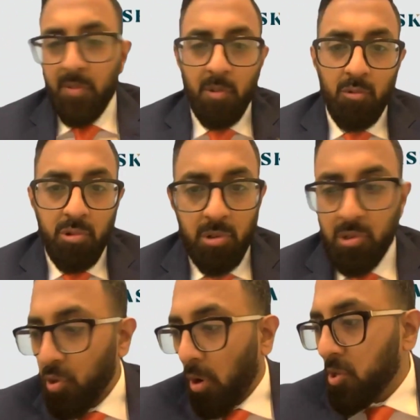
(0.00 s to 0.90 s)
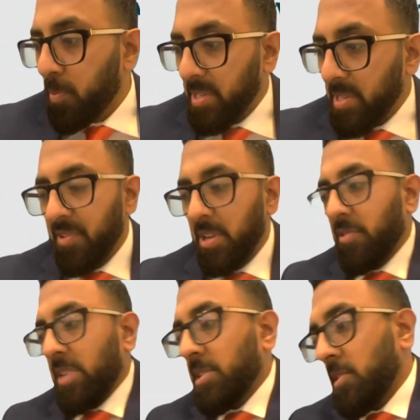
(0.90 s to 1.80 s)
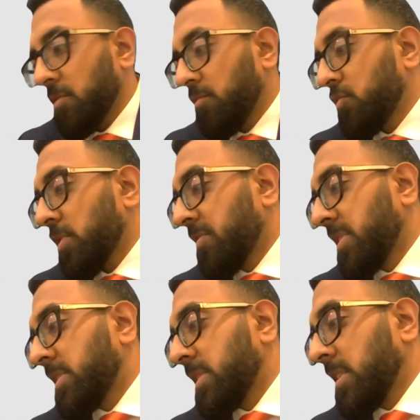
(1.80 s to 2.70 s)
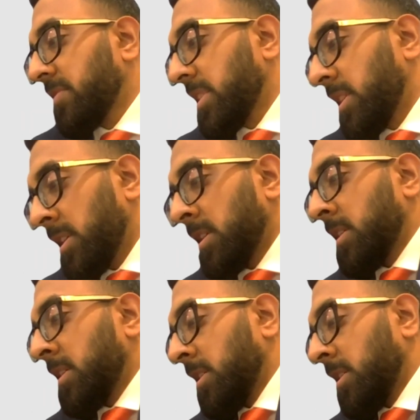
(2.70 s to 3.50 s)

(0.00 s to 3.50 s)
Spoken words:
few stock specific questions which we have received at